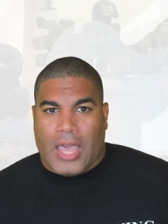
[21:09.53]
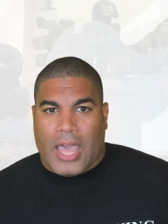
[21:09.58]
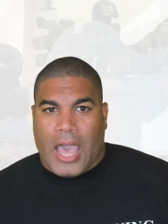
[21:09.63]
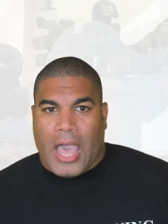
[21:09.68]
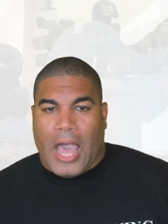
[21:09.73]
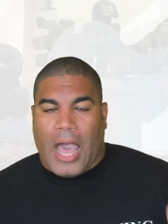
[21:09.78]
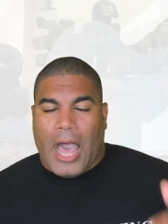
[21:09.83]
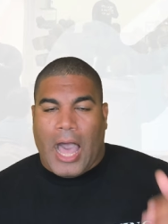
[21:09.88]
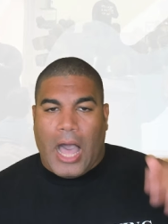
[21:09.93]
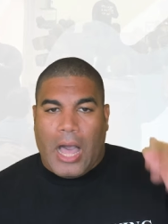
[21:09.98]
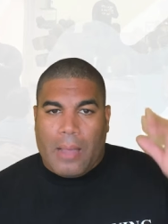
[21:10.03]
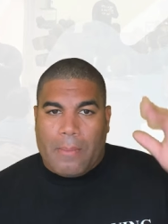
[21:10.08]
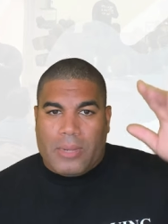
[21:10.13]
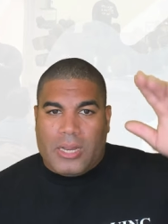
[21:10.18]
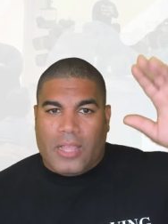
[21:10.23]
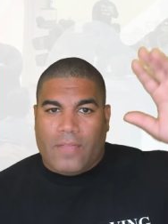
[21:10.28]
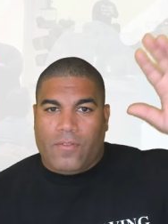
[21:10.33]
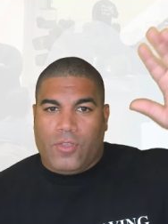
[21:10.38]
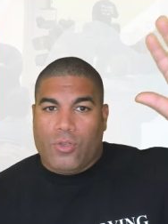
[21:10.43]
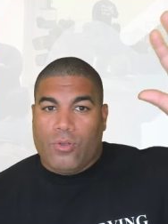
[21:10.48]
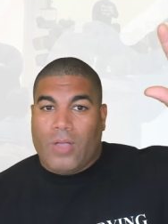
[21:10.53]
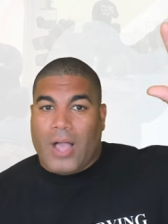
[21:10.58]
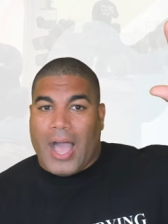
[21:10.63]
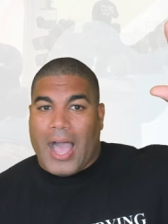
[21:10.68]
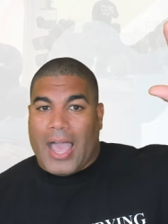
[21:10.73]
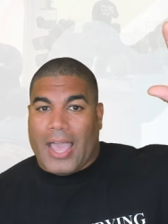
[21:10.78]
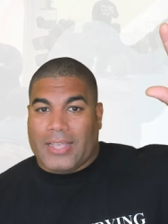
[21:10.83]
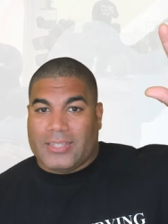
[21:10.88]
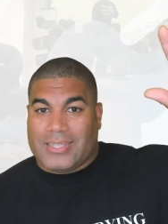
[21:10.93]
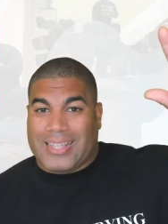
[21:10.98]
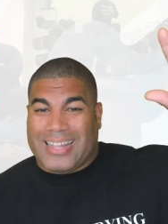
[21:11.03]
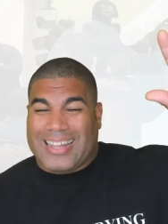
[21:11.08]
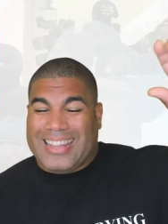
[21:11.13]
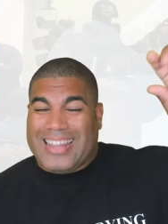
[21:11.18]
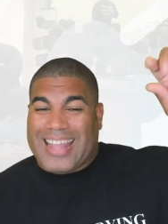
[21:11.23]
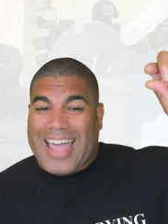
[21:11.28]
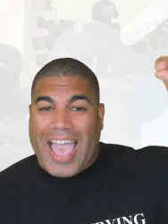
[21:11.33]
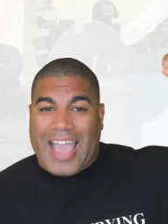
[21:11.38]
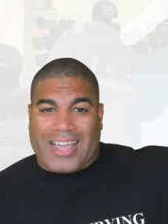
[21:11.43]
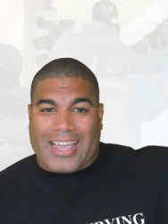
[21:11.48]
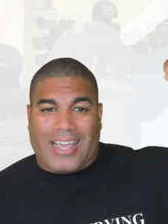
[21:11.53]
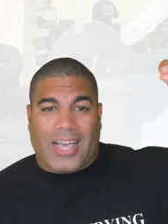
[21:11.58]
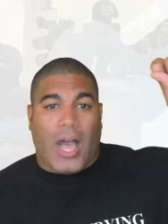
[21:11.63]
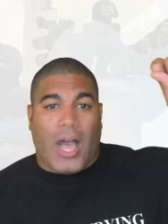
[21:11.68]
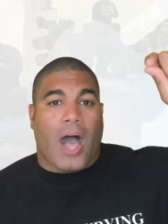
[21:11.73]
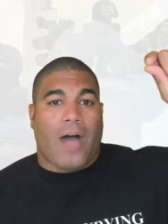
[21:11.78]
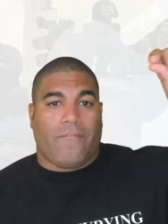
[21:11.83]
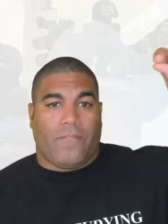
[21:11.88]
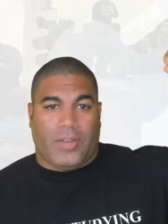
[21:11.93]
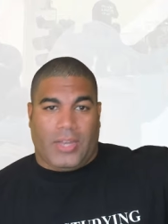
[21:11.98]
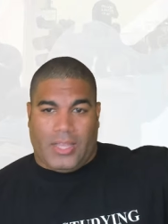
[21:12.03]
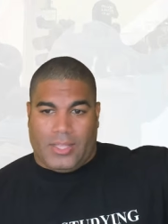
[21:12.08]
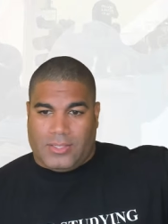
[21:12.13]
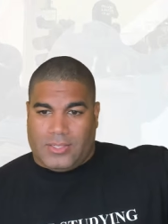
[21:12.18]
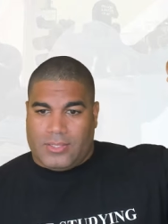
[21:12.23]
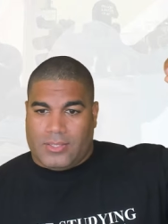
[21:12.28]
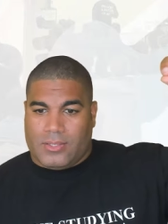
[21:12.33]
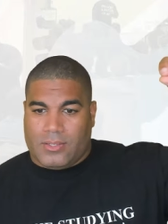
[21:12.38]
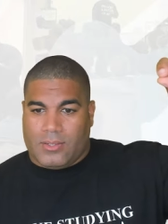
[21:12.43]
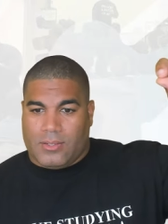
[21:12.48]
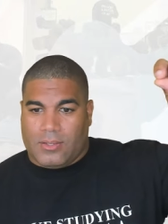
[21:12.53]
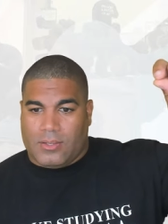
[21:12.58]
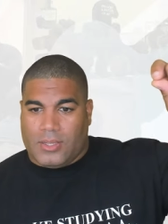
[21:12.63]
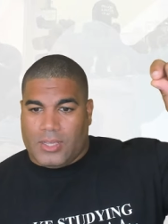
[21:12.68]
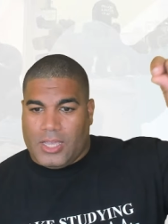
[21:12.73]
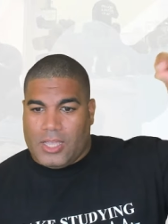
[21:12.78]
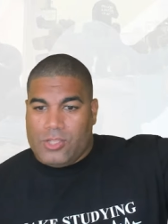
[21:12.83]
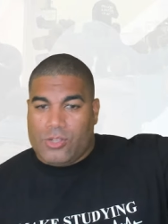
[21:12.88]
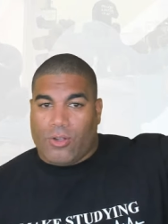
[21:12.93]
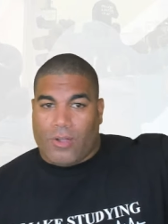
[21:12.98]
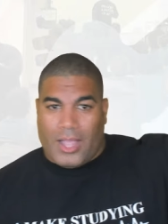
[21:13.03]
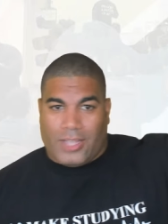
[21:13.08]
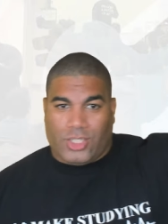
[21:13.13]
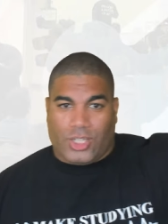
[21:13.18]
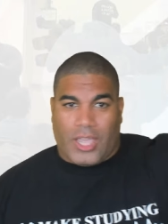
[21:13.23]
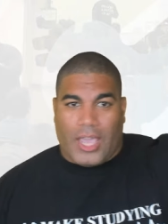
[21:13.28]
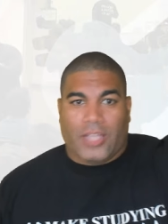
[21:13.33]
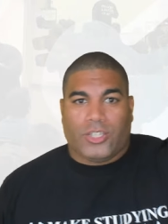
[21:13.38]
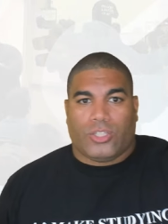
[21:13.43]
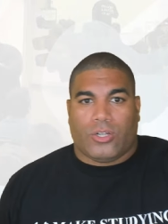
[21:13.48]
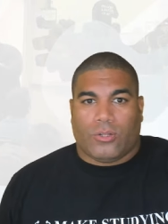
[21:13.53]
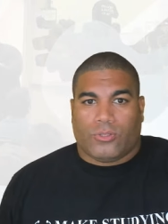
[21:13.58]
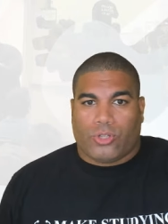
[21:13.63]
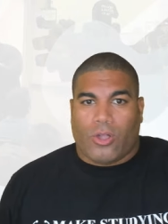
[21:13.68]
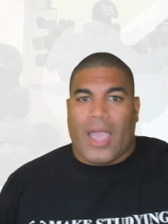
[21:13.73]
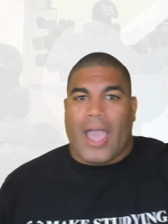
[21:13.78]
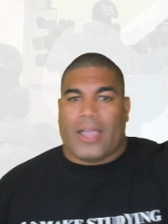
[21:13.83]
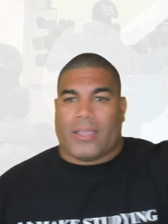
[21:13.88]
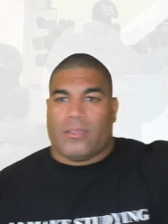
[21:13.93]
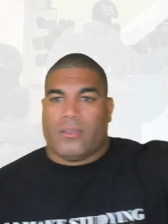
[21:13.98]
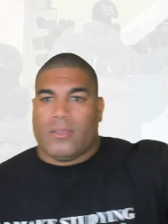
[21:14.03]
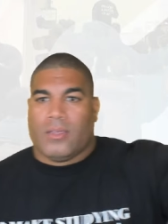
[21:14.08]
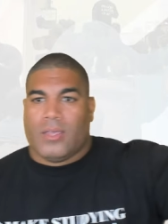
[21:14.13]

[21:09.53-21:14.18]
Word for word: How many of you guys lack confidence in your educational track?